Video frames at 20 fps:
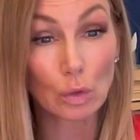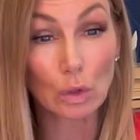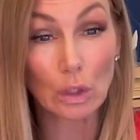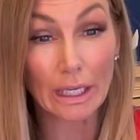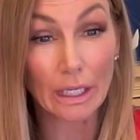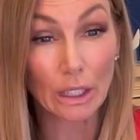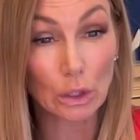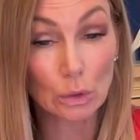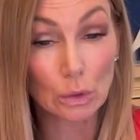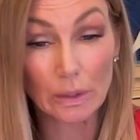
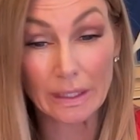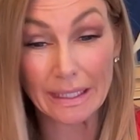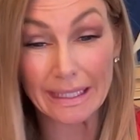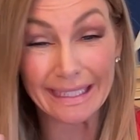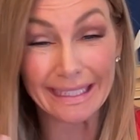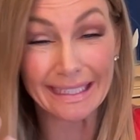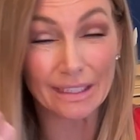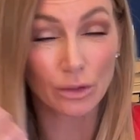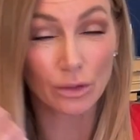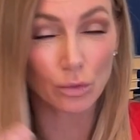like
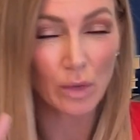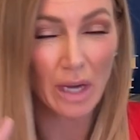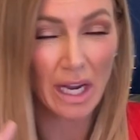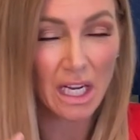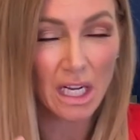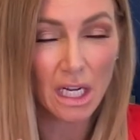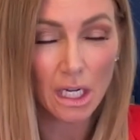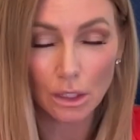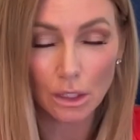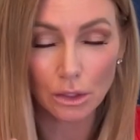gritty and the
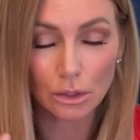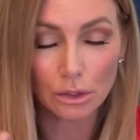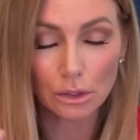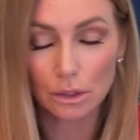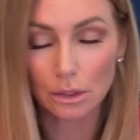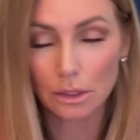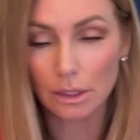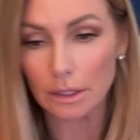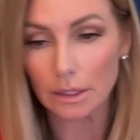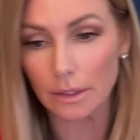right
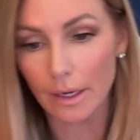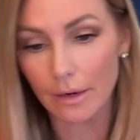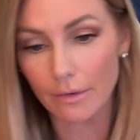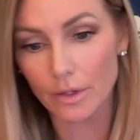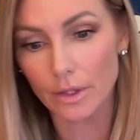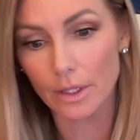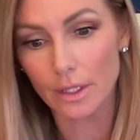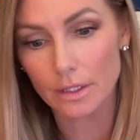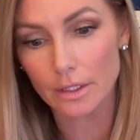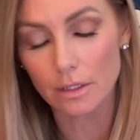color and
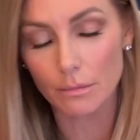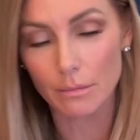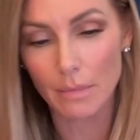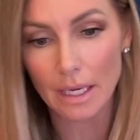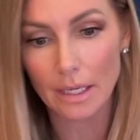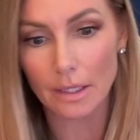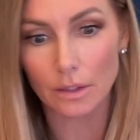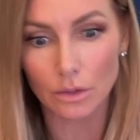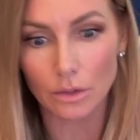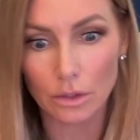everything to
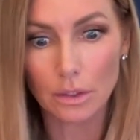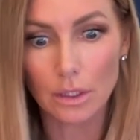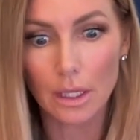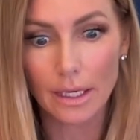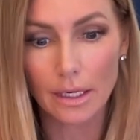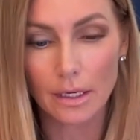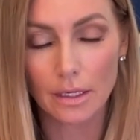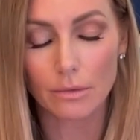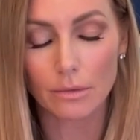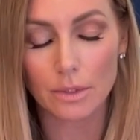make it look
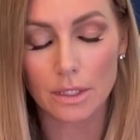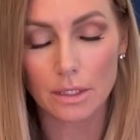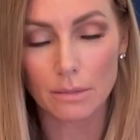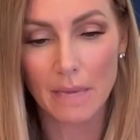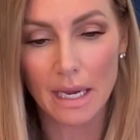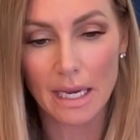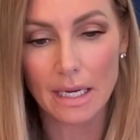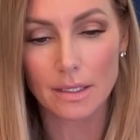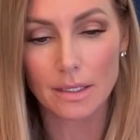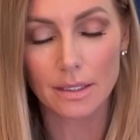like it was
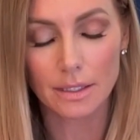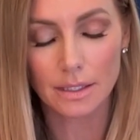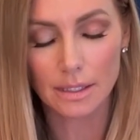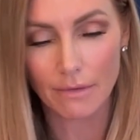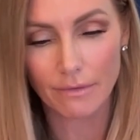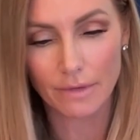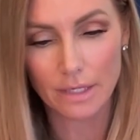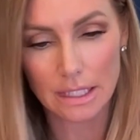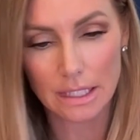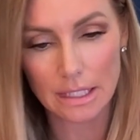made in the
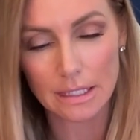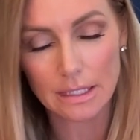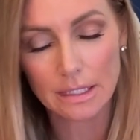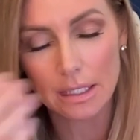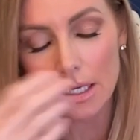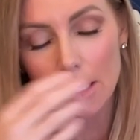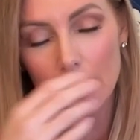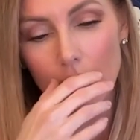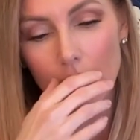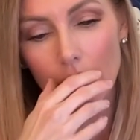70s.
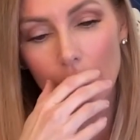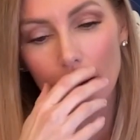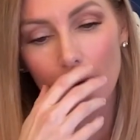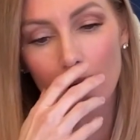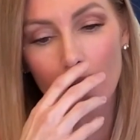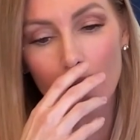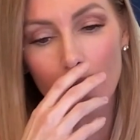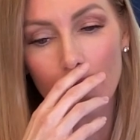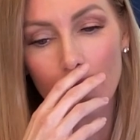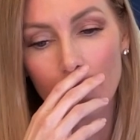
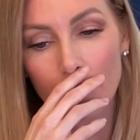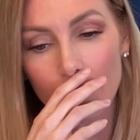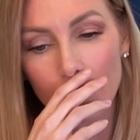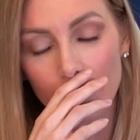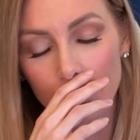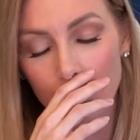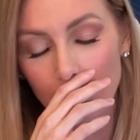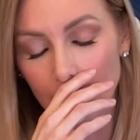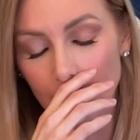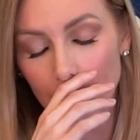
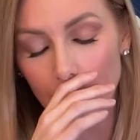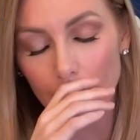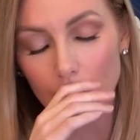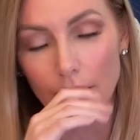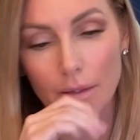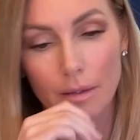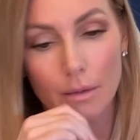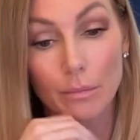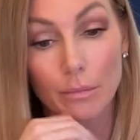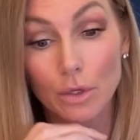But
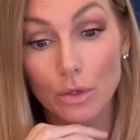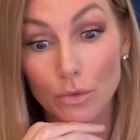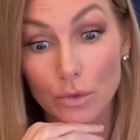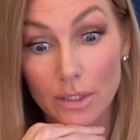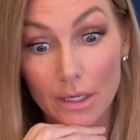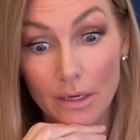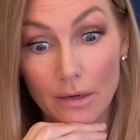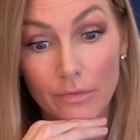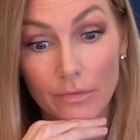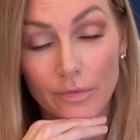the
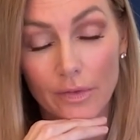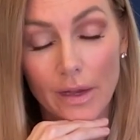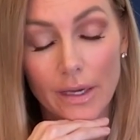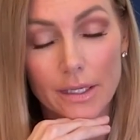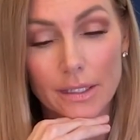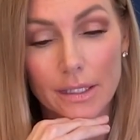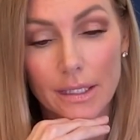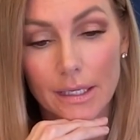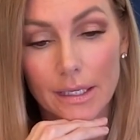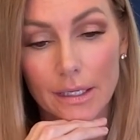music,
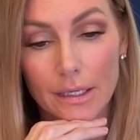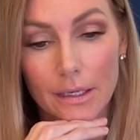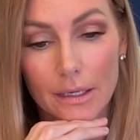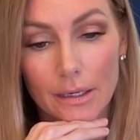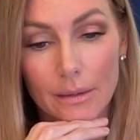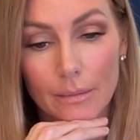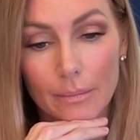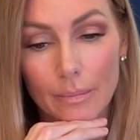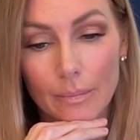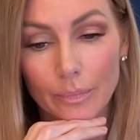finding
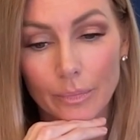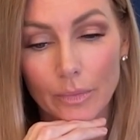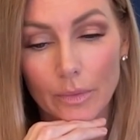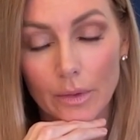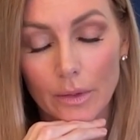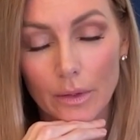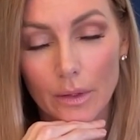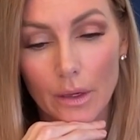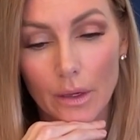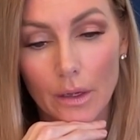
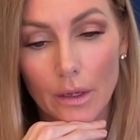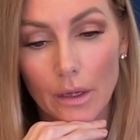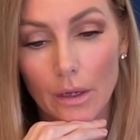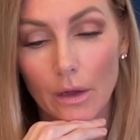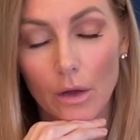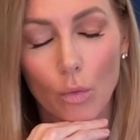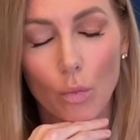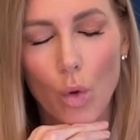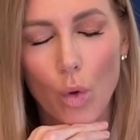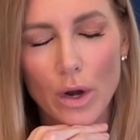
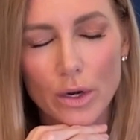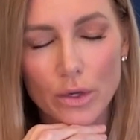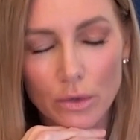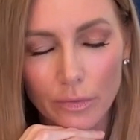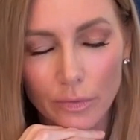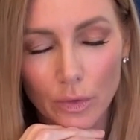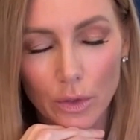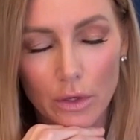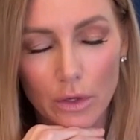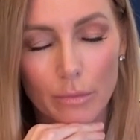a
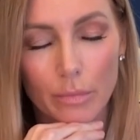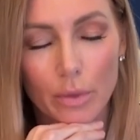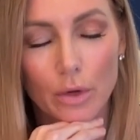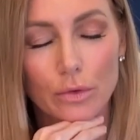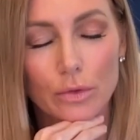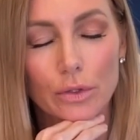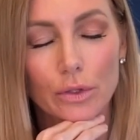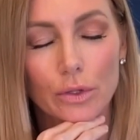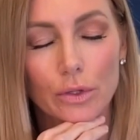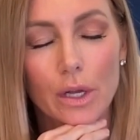wonderful
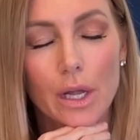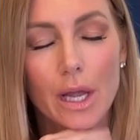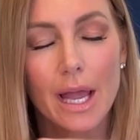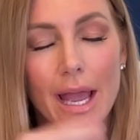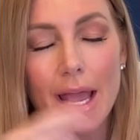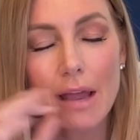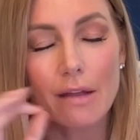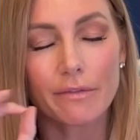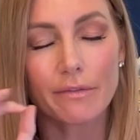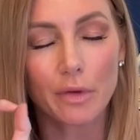composer.
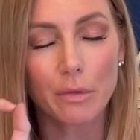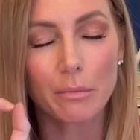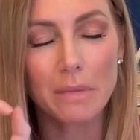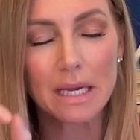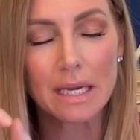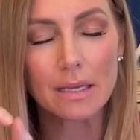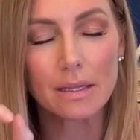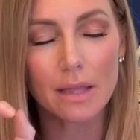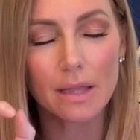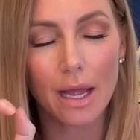And for
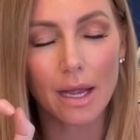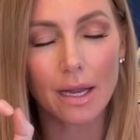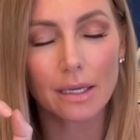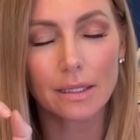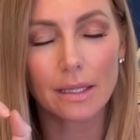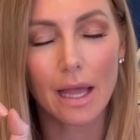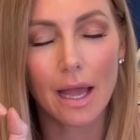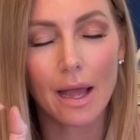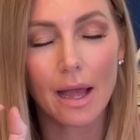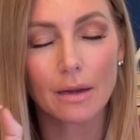me,
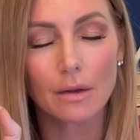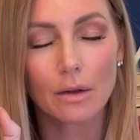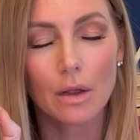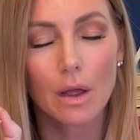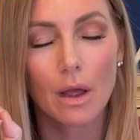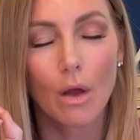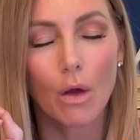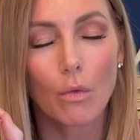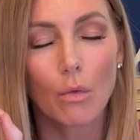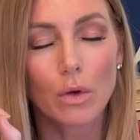that
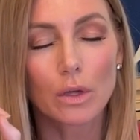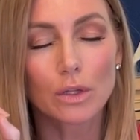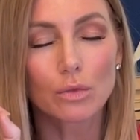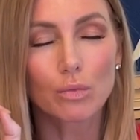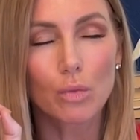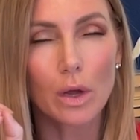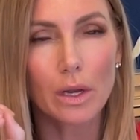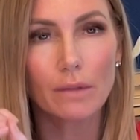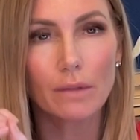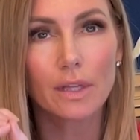was
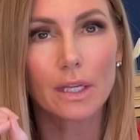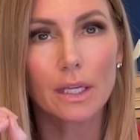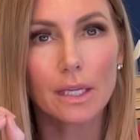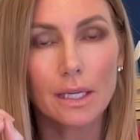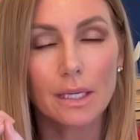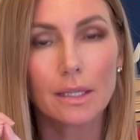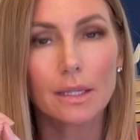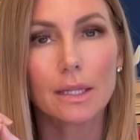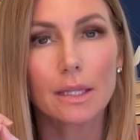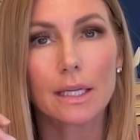one of the
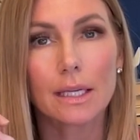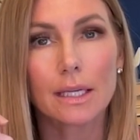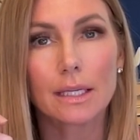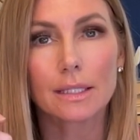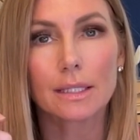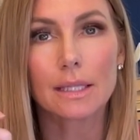key things